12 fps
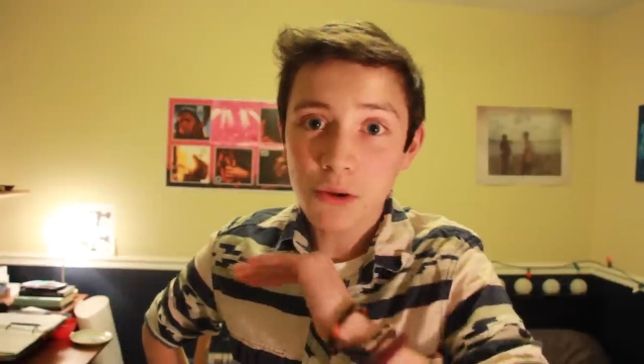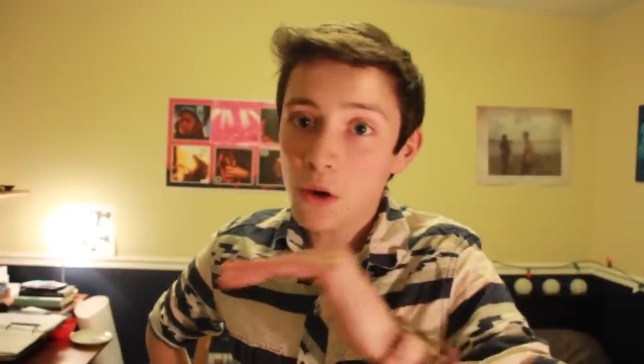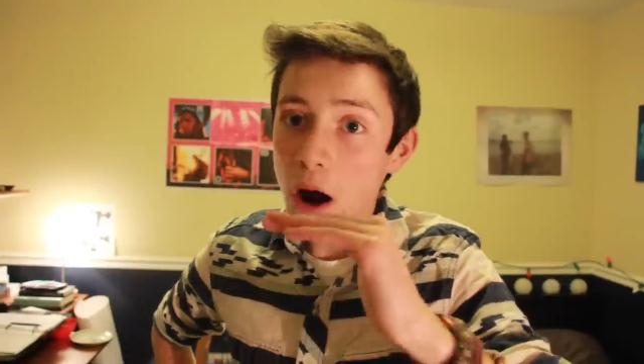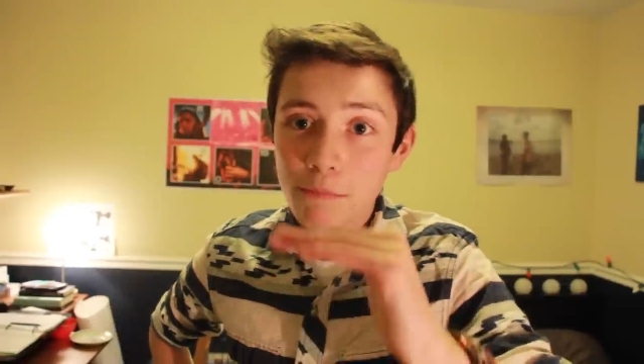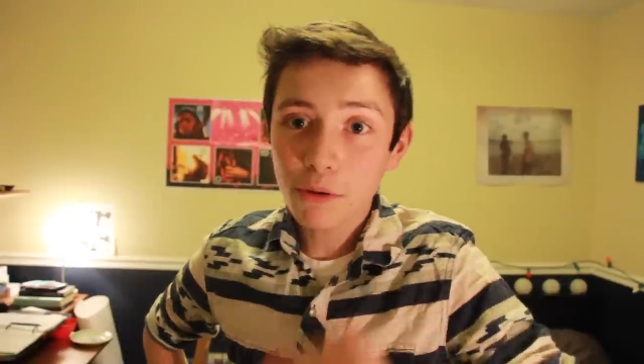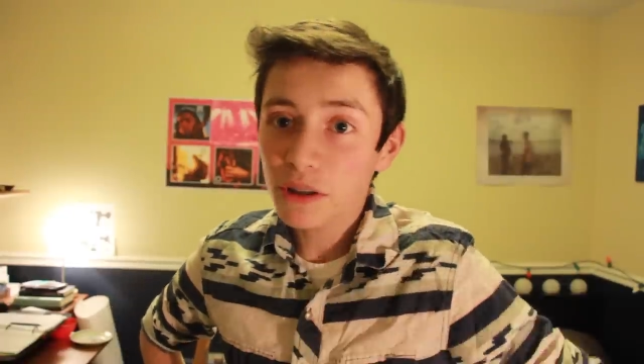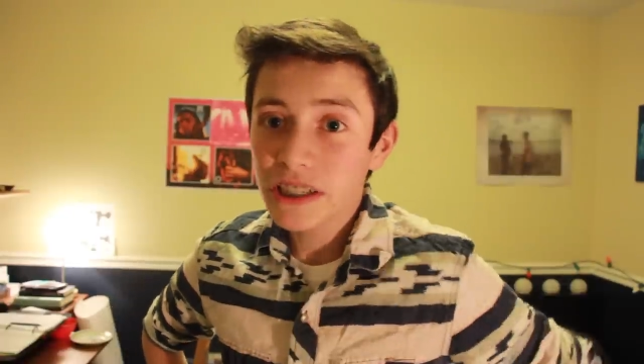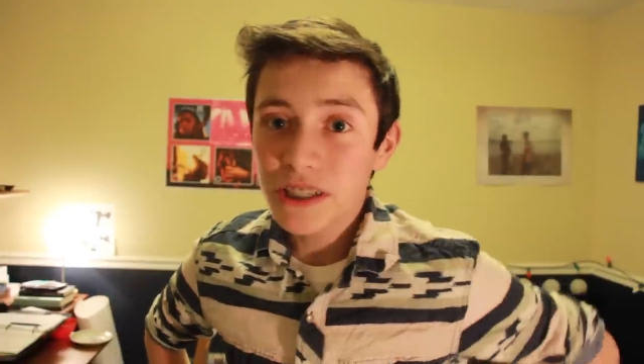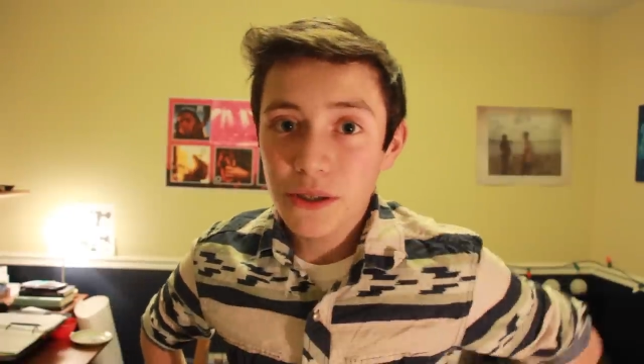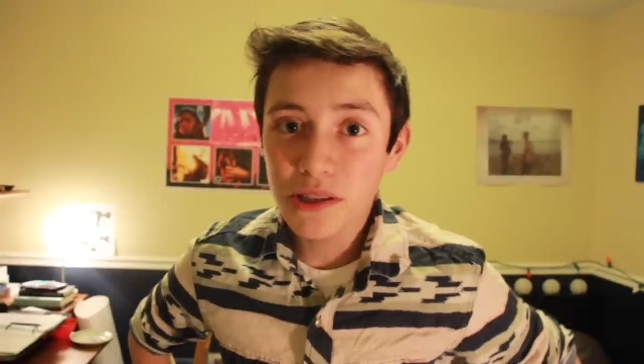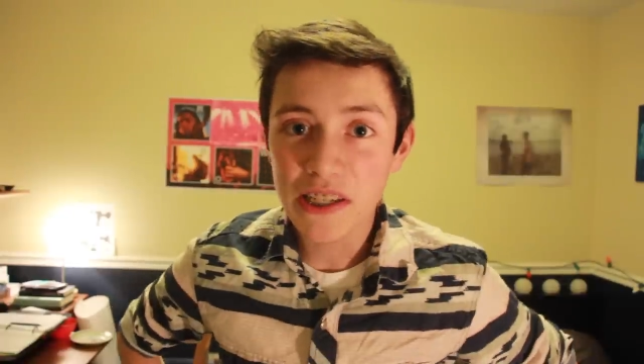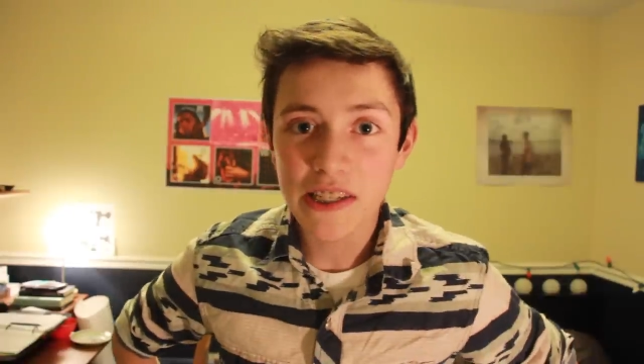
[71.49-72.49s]
properly
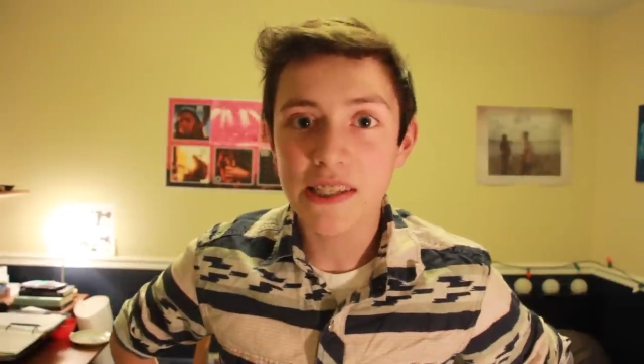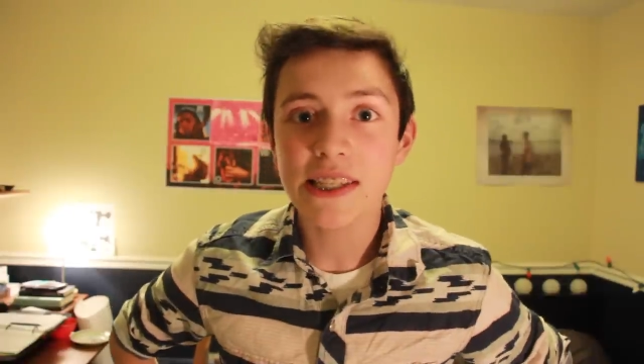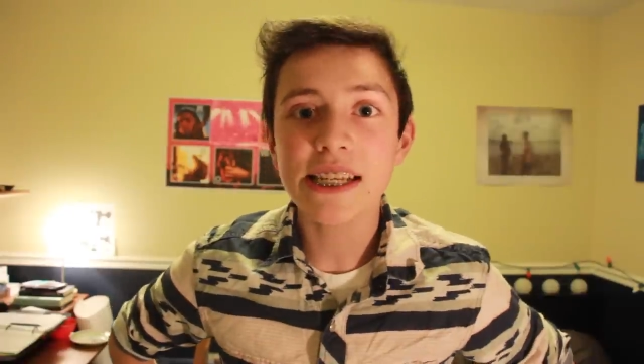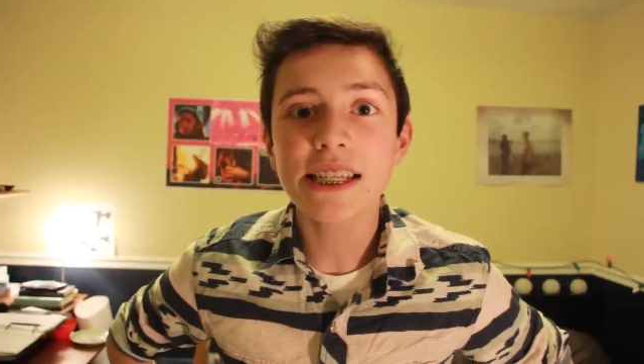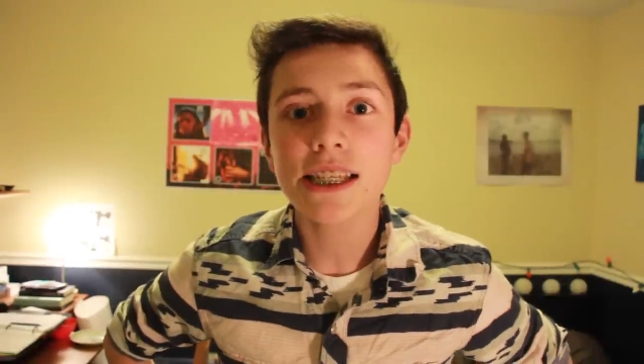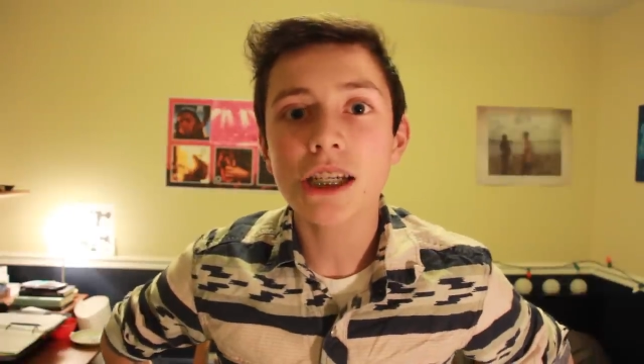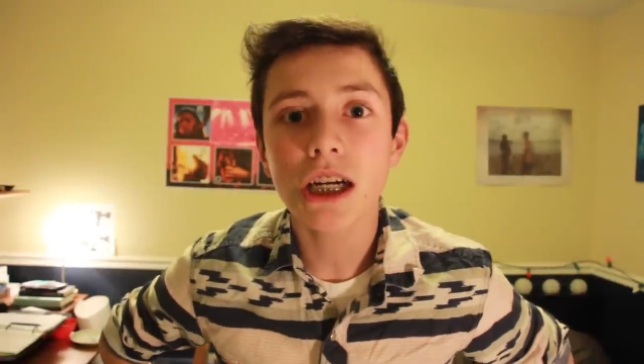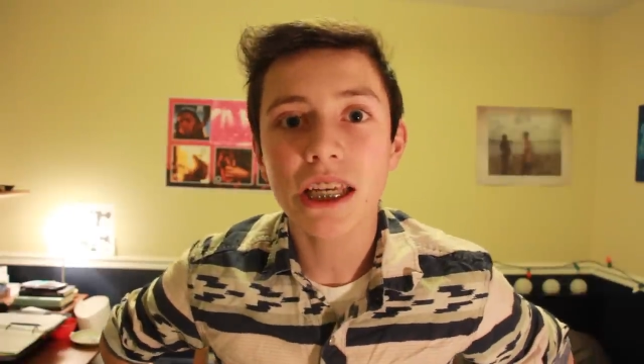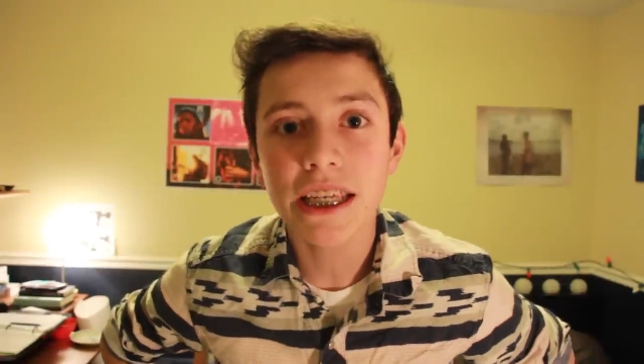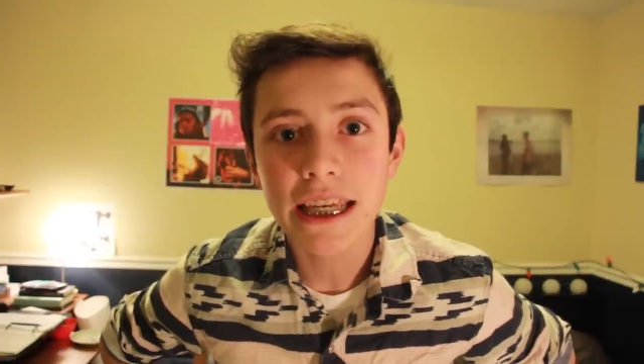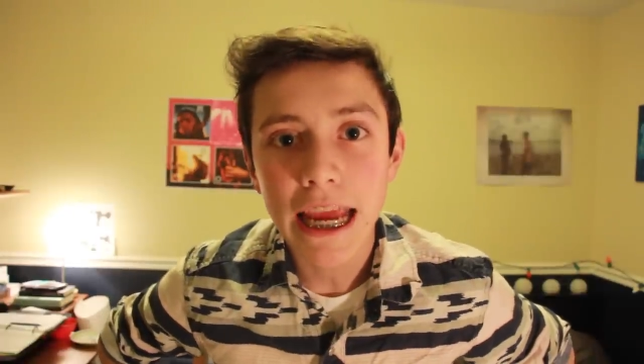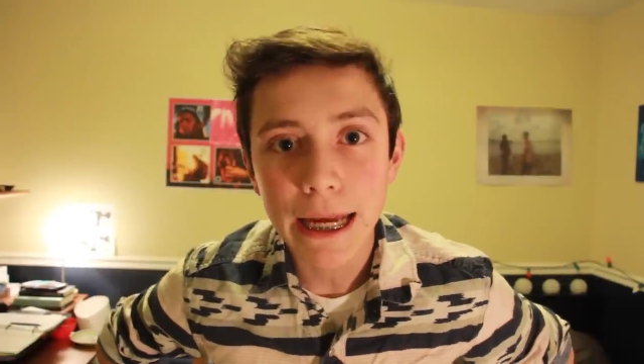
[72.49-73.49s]
do this is this is not a
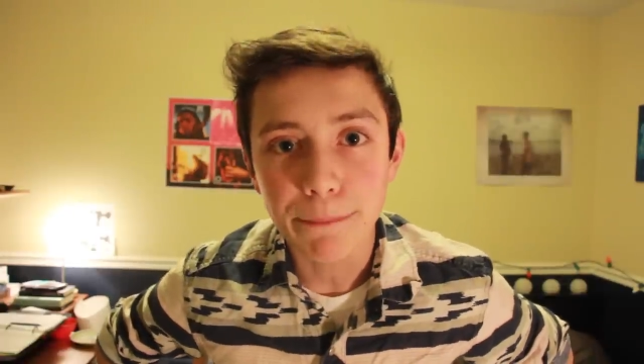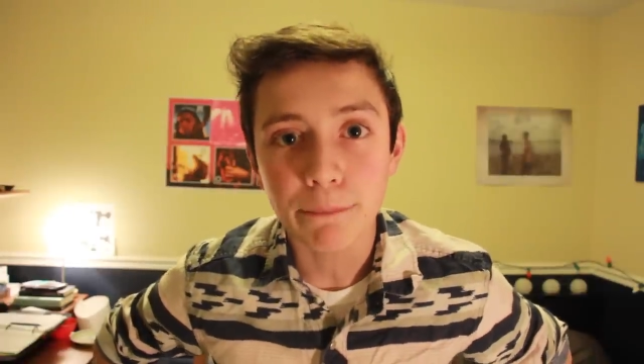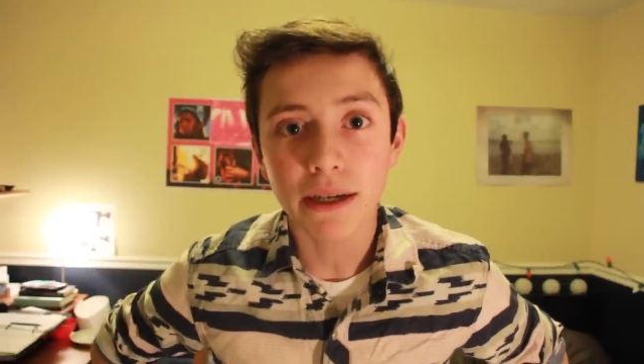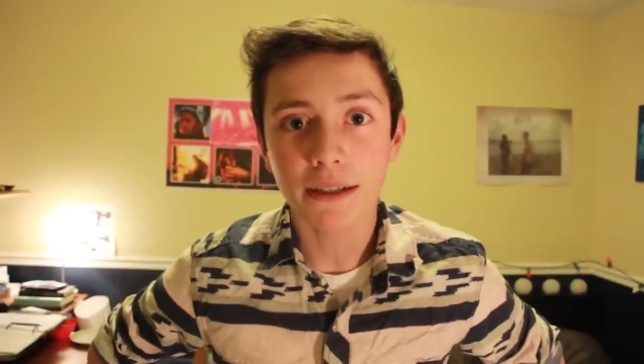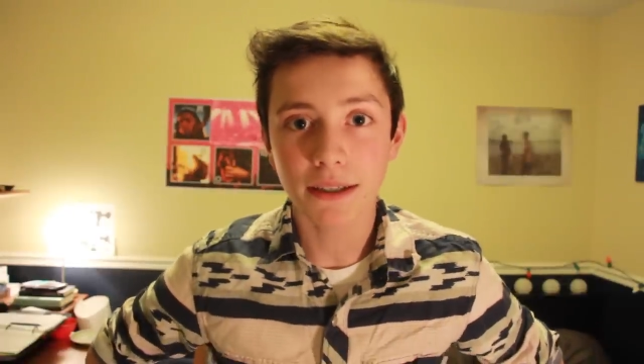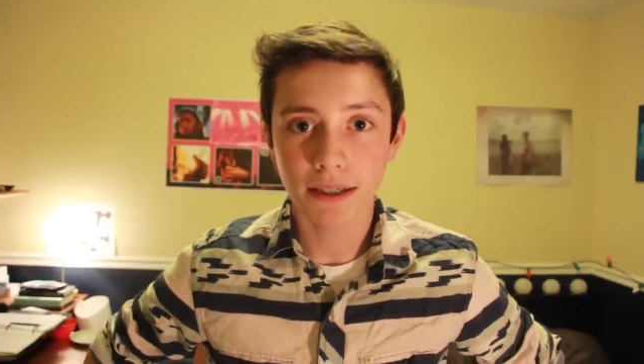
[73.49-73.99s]
game.